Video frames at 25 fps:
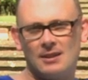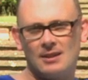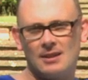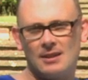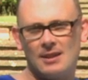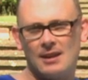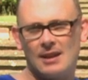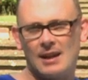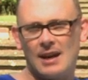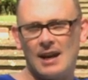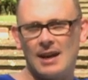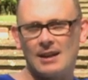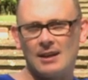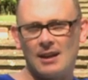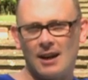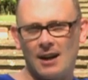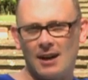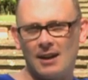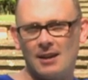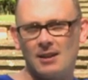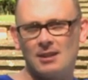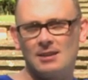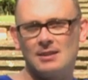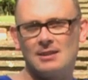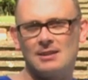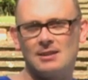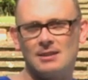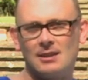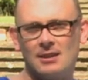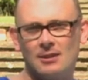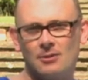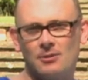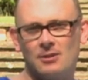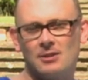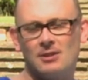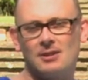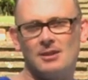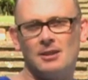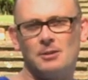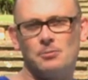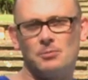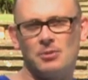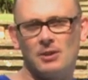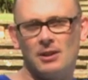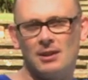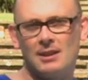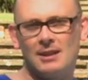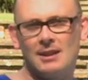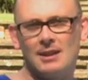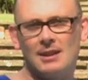And I seriously
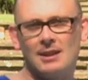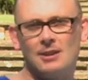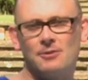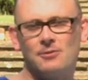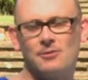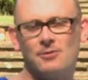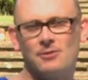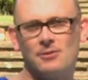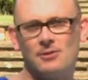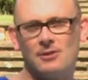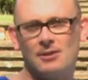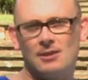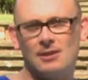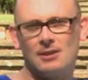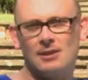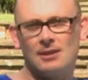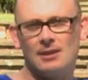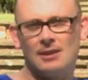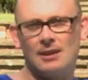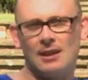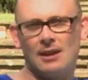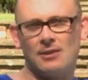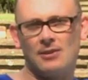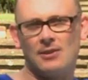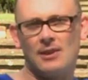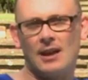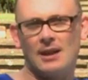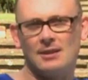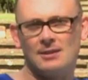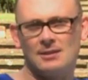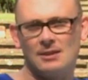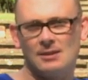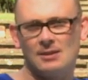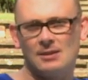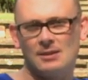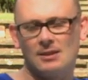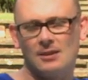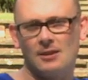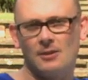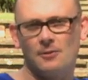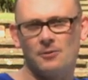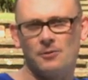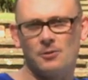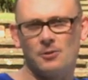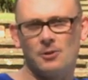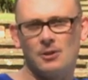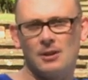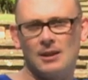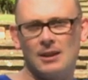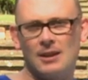believe that that
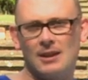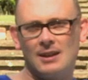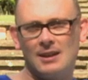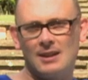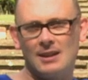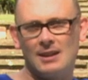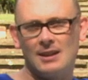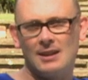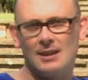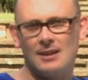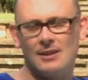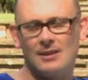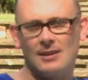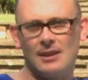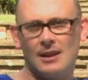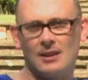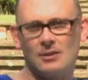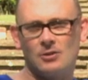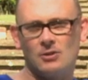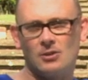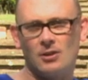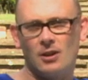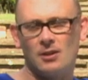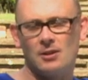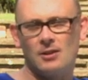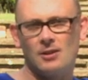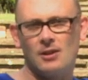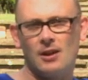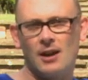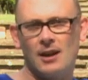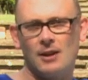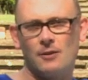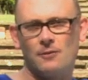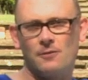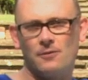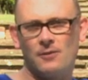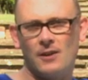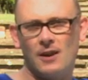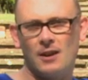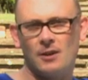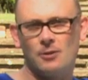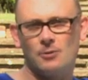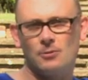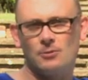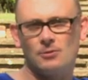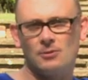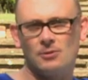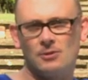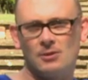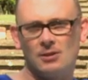discovery that John and I
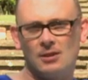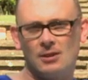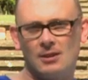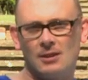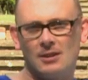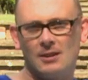found